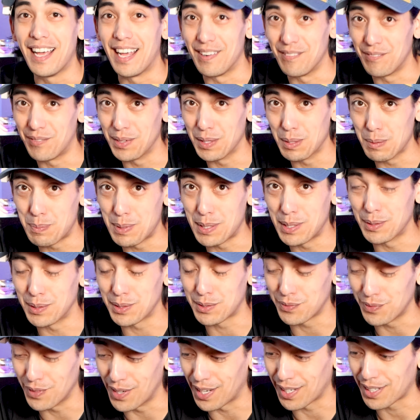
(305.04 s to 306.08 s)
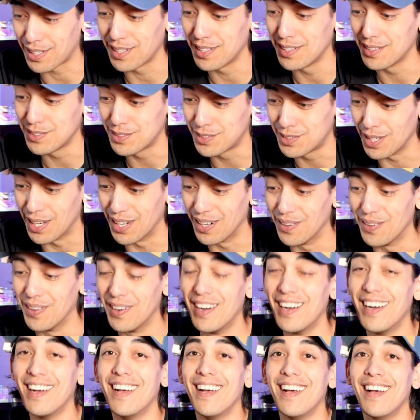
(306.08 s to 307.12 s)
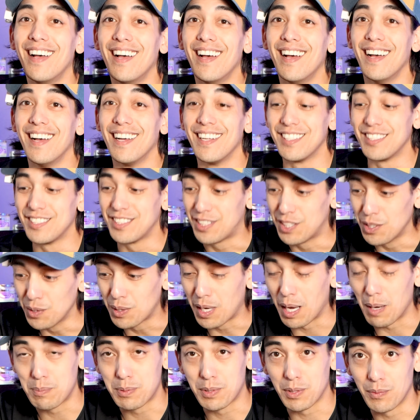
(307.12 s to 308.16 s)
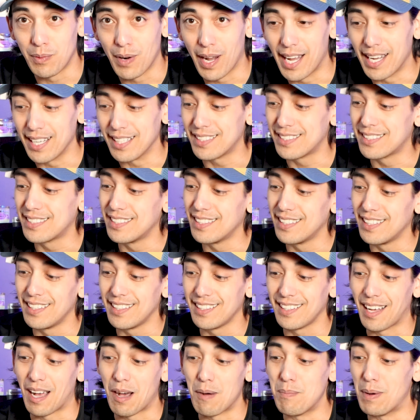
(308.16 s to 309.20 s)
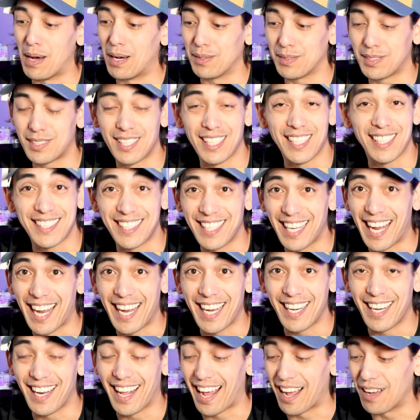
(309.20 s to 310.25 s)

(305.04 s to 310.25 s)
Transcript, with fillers: and Filipino as fuck. So two cups of rice, about six to eight